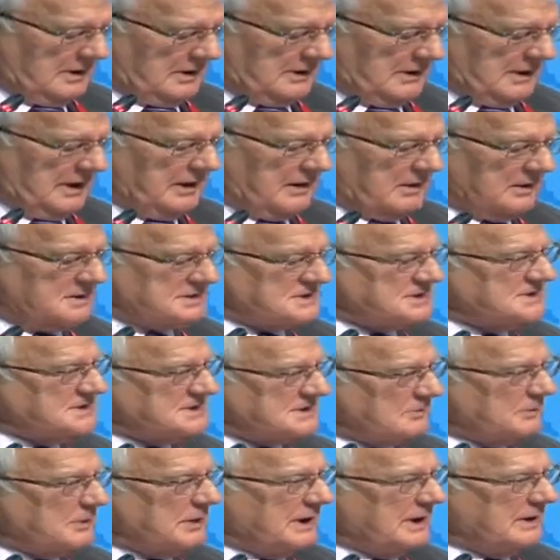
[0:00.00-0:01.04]
They're
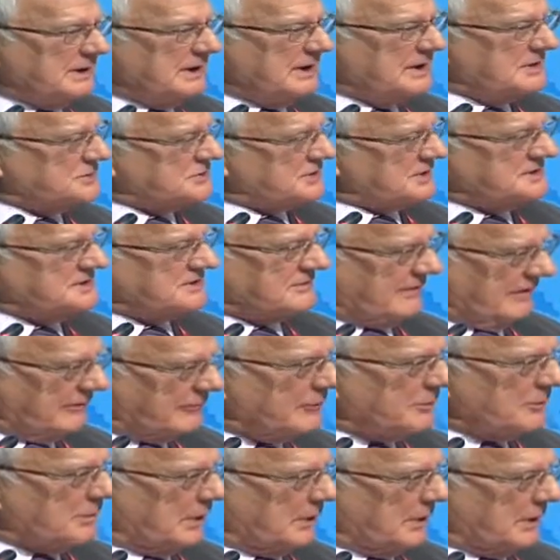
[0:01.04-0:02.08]
simply in the interest of
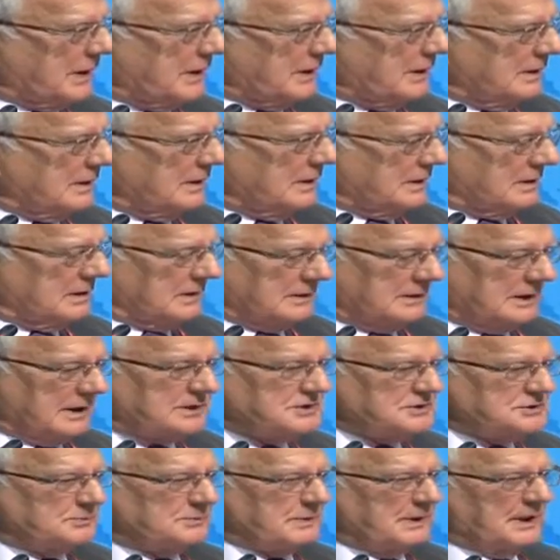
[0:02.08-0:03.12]
everybody. They
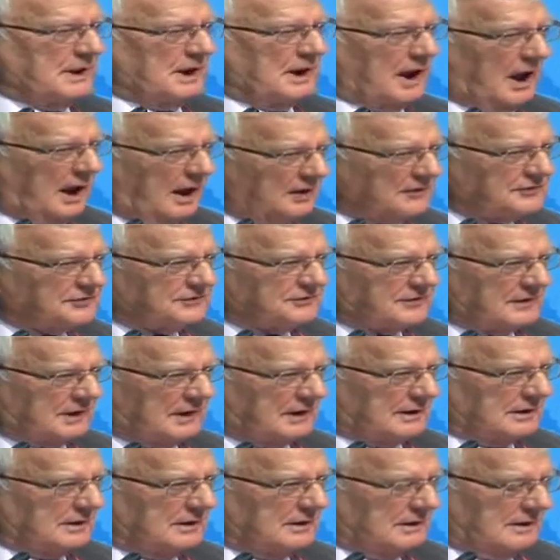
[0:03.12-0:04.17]
should be the last thing
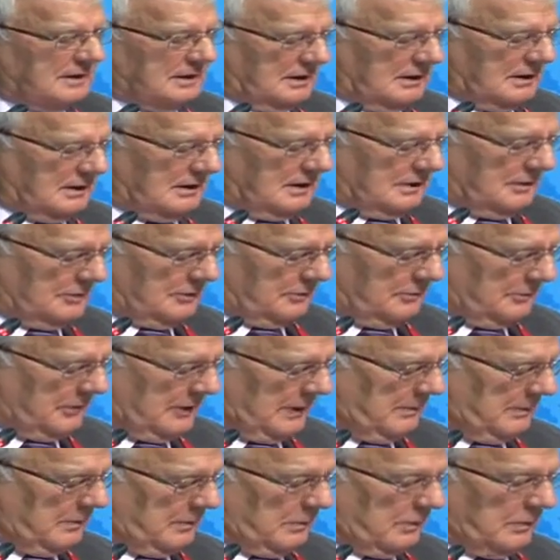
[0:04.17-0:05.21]
that
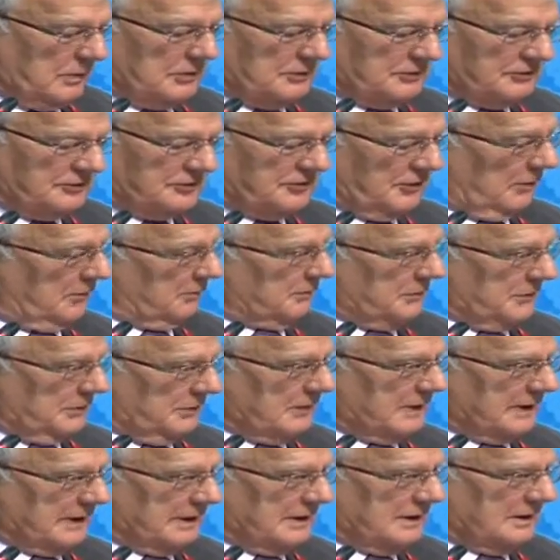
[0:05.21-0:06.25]
people stop
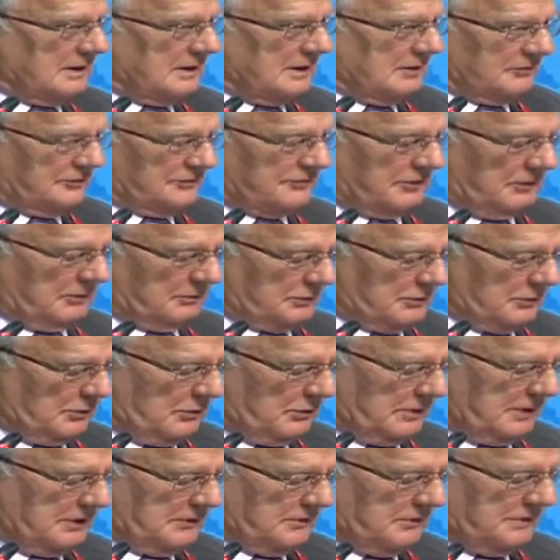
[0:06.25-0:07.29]
doing and stop
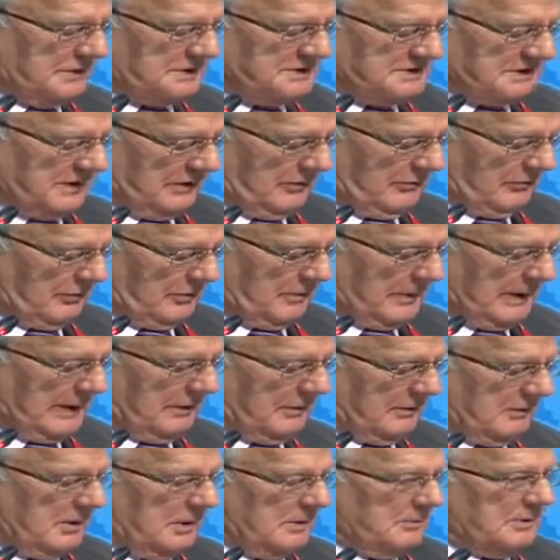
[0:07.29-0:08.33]
talking to each other about,
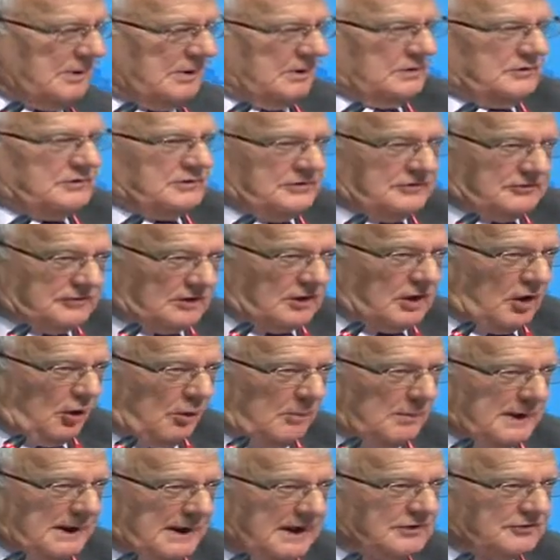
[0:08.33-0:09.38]
because it's a
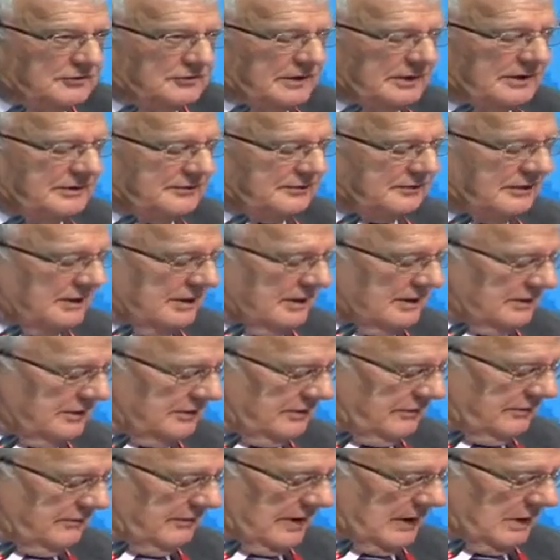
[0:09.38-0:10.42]
common interest to
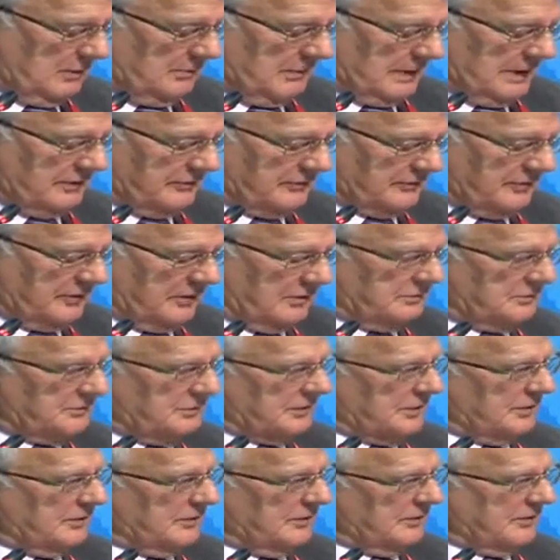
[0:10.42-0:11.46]
develop maritime
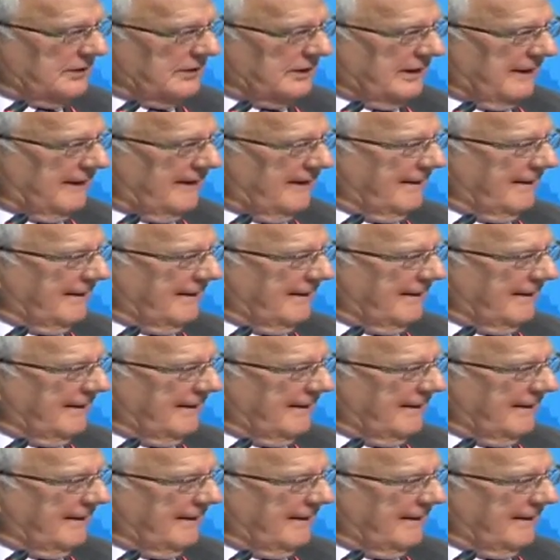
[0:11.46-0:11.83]
security.